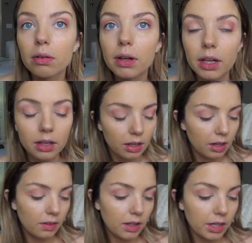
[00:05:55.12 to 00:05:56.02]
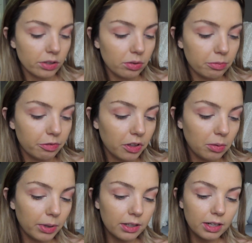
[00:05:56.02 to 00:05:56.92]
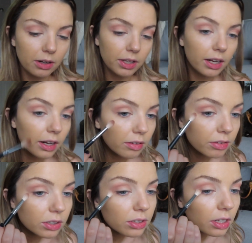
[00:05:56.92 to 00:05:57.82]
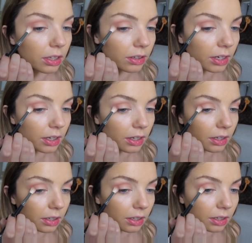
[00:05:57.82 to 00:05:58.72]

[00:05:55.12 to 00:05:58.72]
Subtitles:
Okay, and then I don't fully blend it out yet. I finished the other eye.